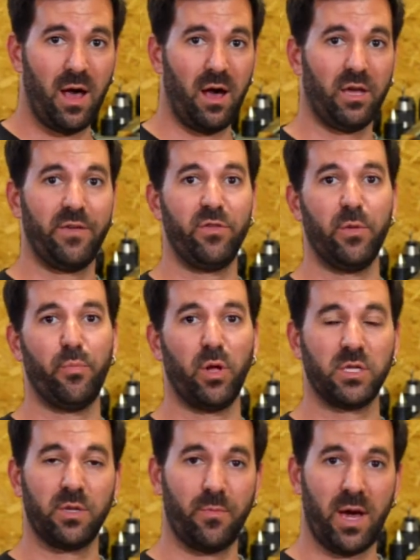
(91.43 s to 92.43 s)
I'll give you the
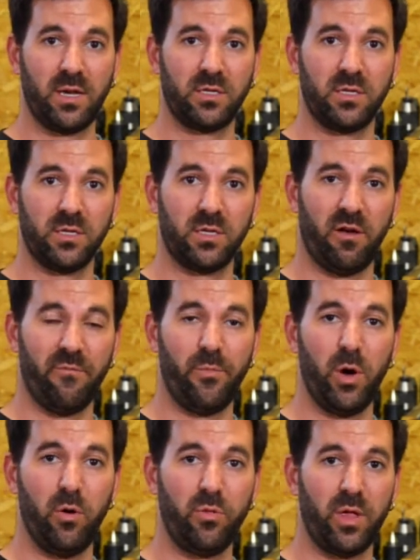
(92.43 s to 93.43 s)
plus and minuses of
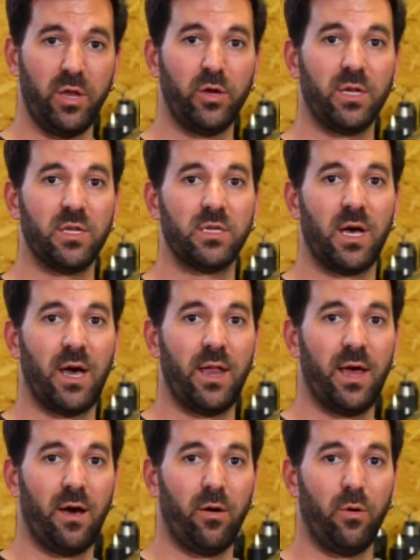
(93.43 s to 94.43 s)
both, and you can decide
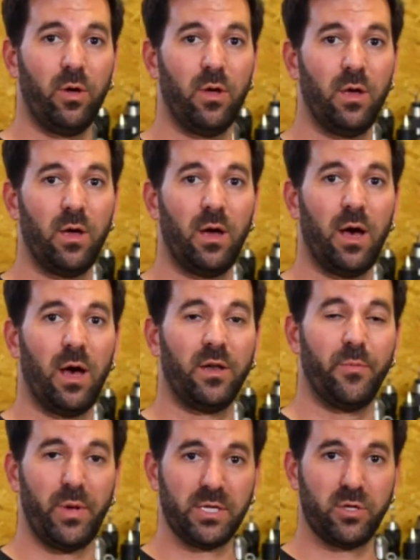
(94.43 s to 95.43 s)
how
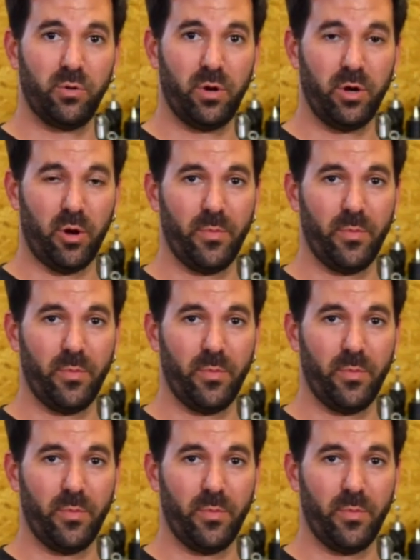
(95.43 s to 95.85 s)
to best do it on your